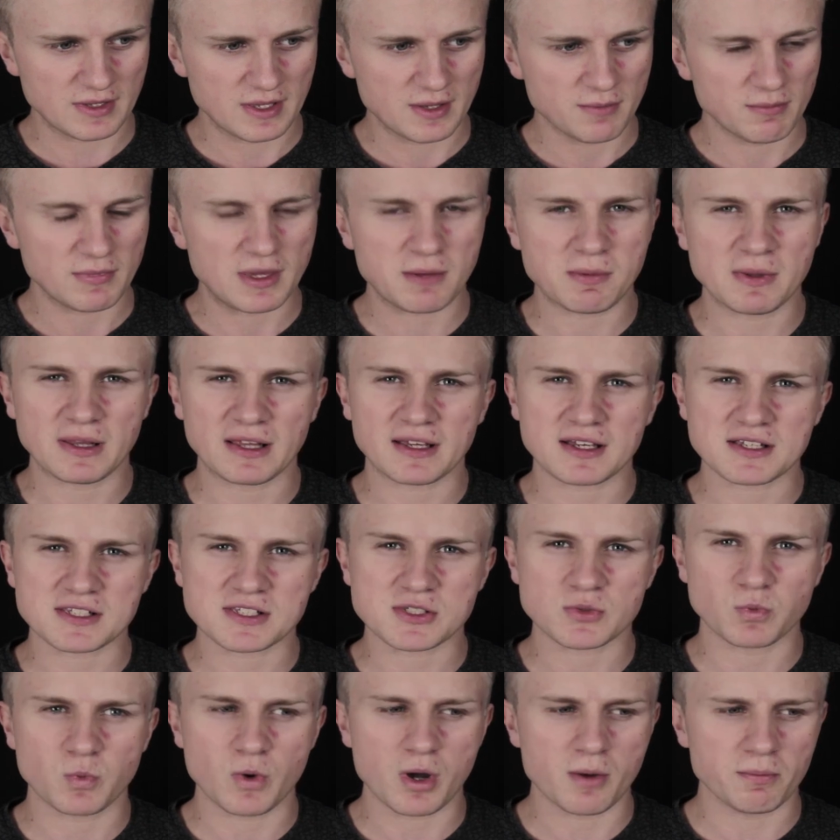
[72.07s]
Maybe like a
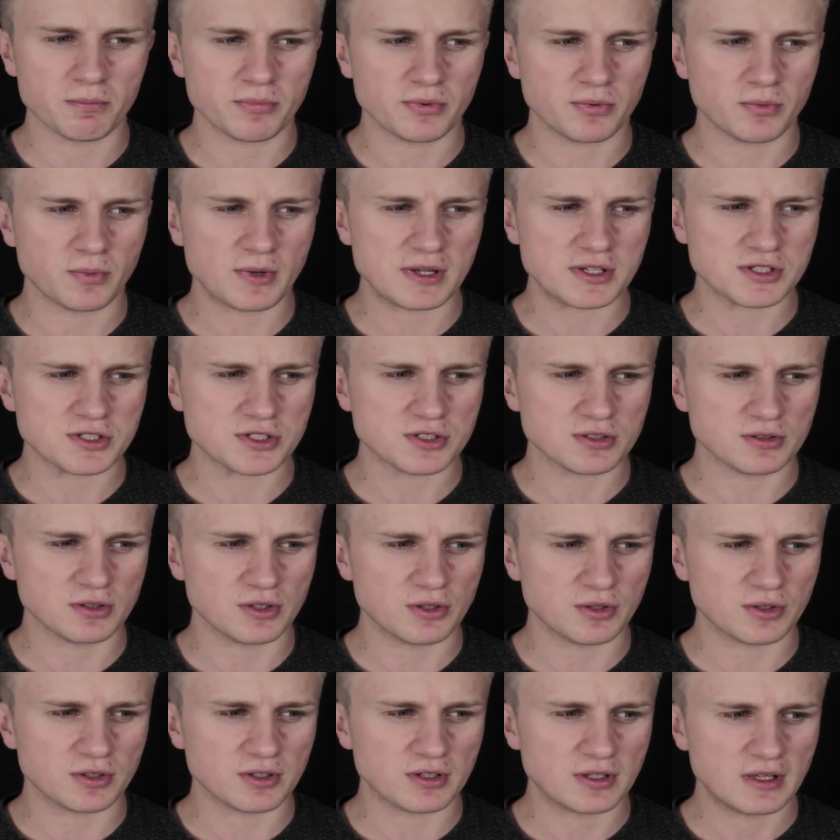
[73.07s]
swamp witch
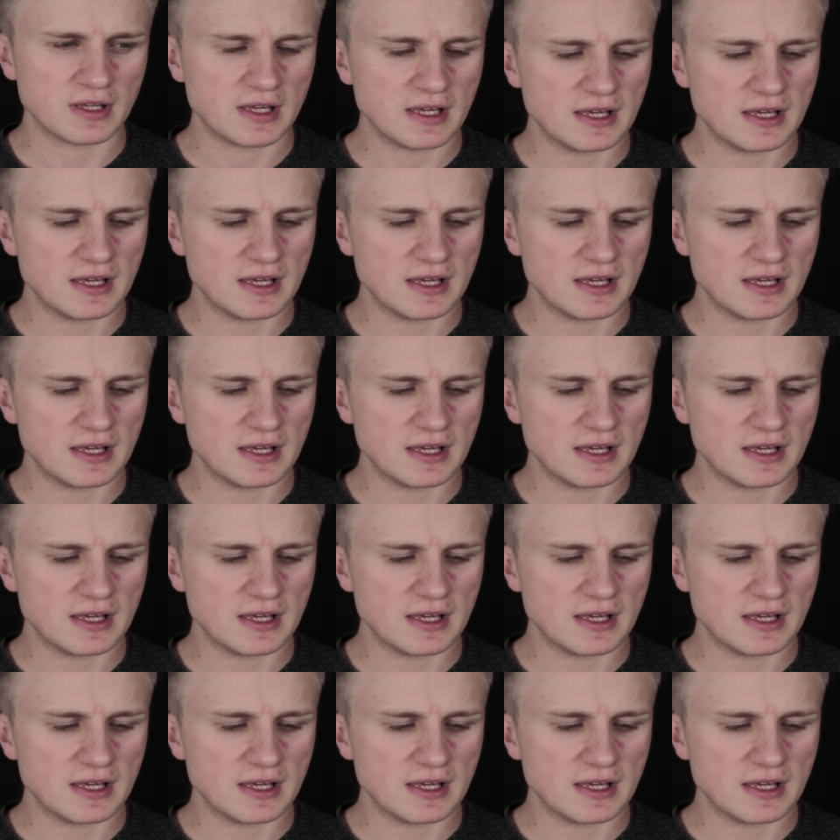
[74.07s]
look.